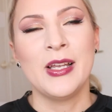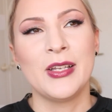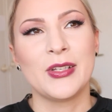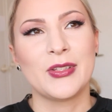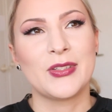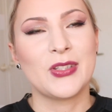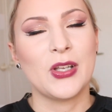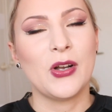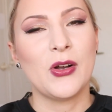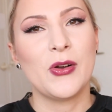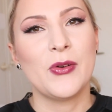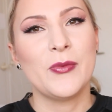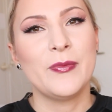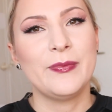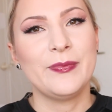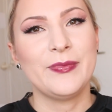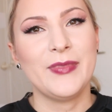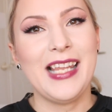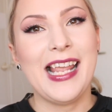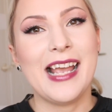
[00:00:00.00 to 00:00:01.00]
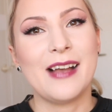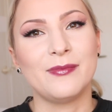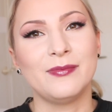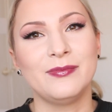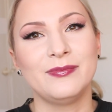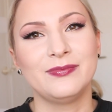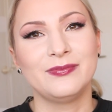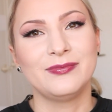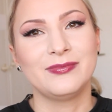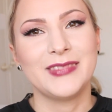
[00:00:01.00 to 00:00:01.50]
So yeah,
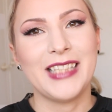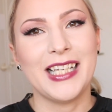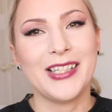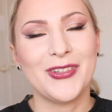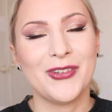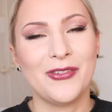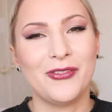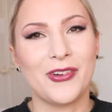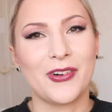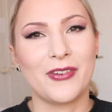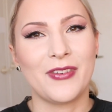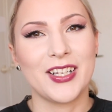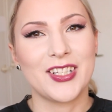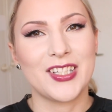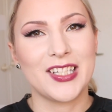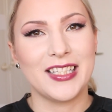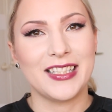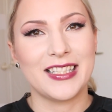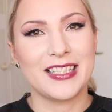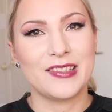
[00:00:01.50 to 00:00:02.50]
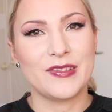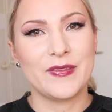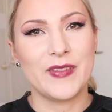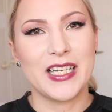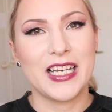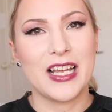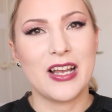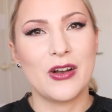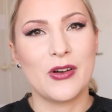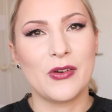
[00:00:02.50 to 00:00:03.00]
thank you for watching this
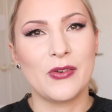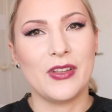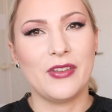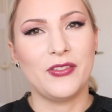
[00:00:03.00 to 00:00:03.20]
video.